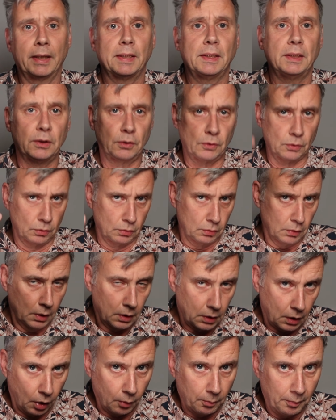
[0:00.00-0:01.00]
need to
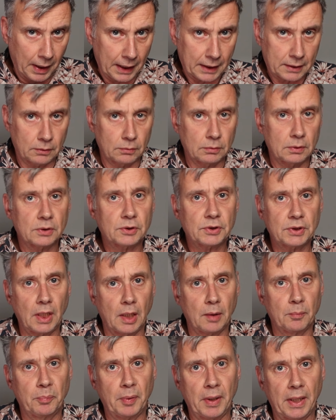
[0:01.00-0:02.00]
go back to that
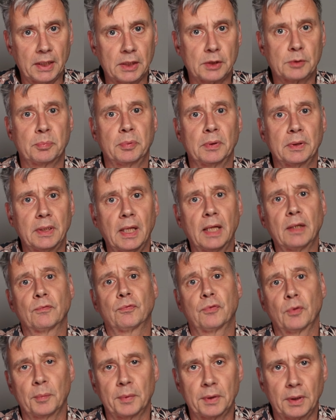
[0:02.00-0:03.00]
same page, but then
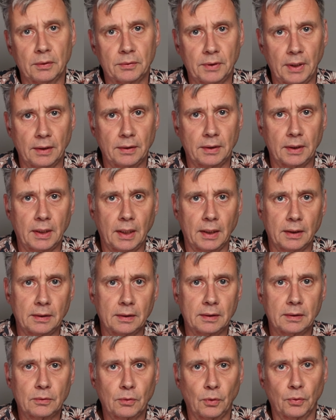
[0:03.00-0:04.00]
from an
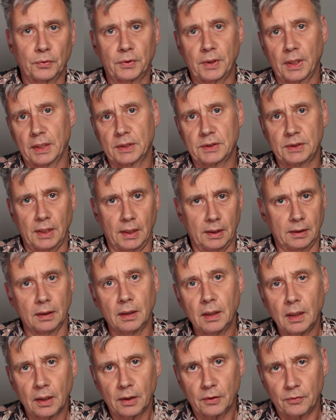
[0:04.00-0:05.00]
authenticated context
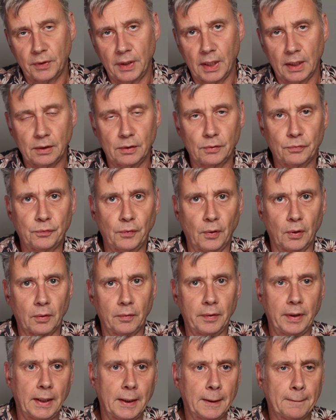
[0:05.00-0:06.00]
and create the
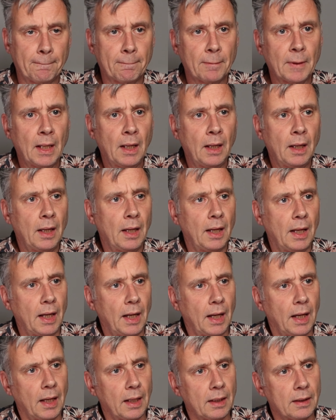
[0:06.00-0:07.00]
following.
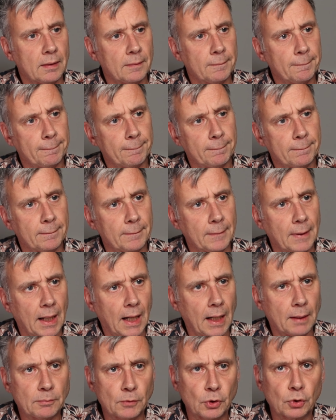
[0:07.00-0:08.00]
And
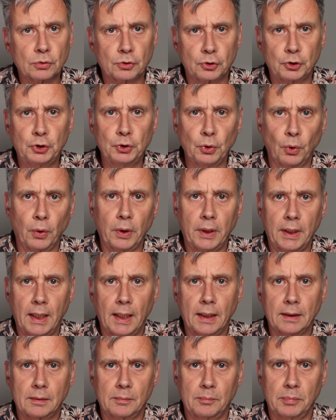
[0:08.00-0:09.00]
I'm not sure
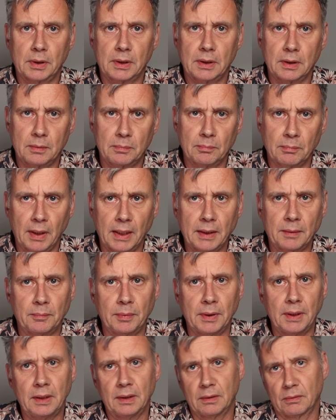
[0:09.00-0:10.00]
yet, but it might
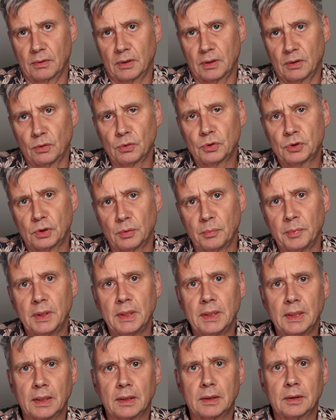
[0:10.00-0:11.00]
be, or it looks to me
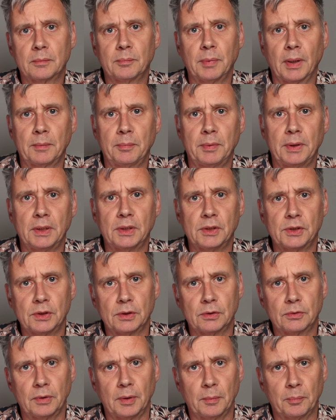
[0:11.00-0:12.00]
that it might be easy
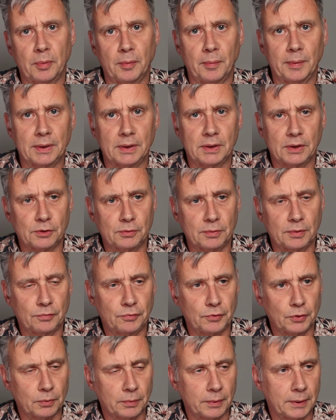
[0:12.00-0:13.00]
to implement in
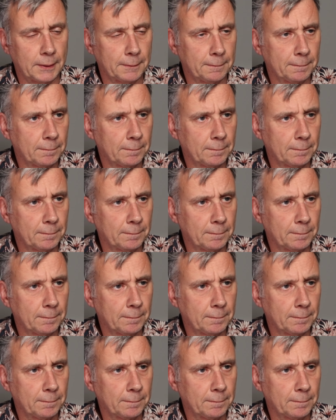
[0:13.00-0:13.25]
SwiftUI.